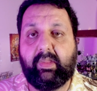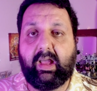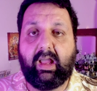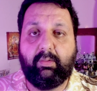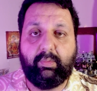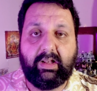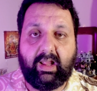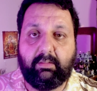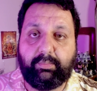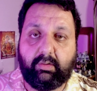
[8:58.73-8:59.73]
I will
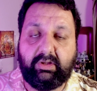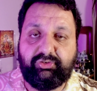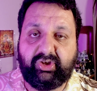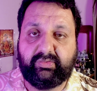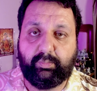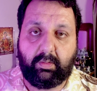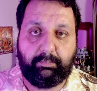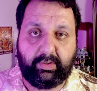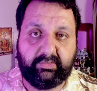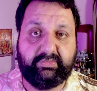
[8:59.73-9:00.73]
help only just one
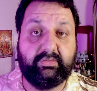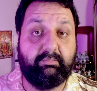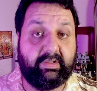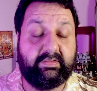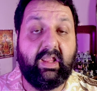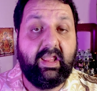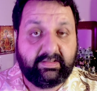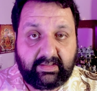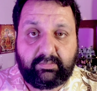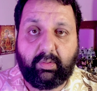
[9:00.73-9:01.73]
person, but
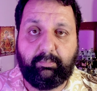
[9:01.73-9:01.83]
that one